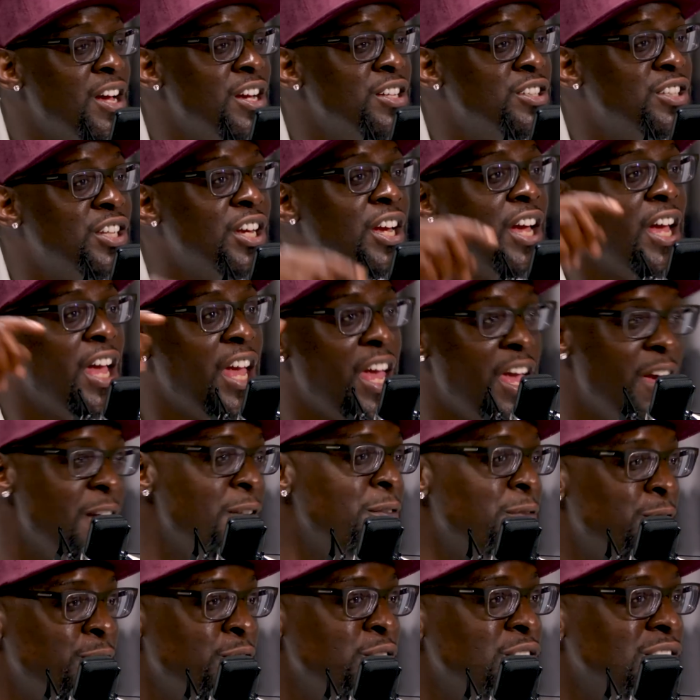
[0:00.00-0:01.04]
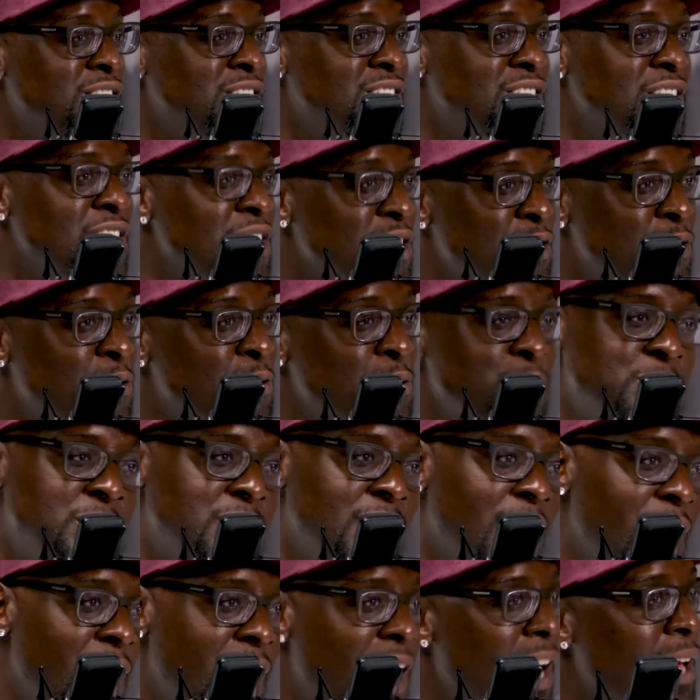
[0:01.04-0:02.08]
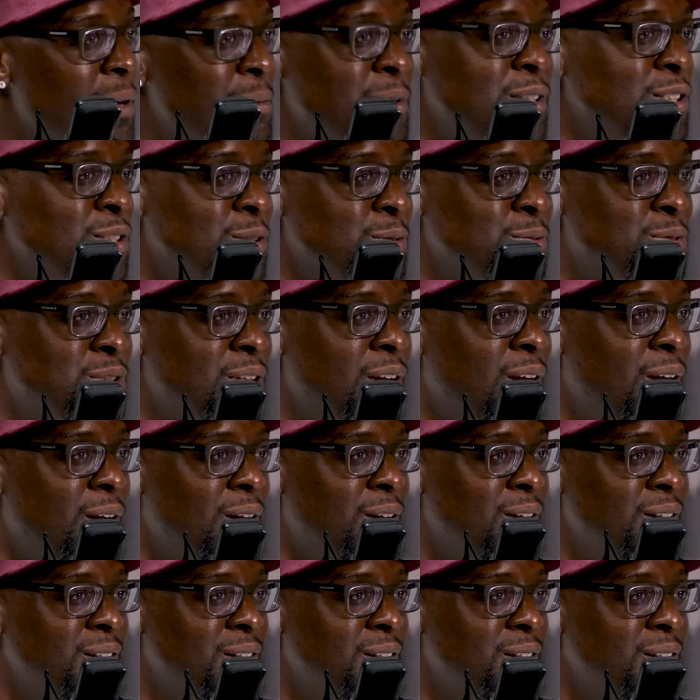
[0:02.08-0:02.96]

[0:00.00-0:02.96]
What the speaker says: under every single time in Utah.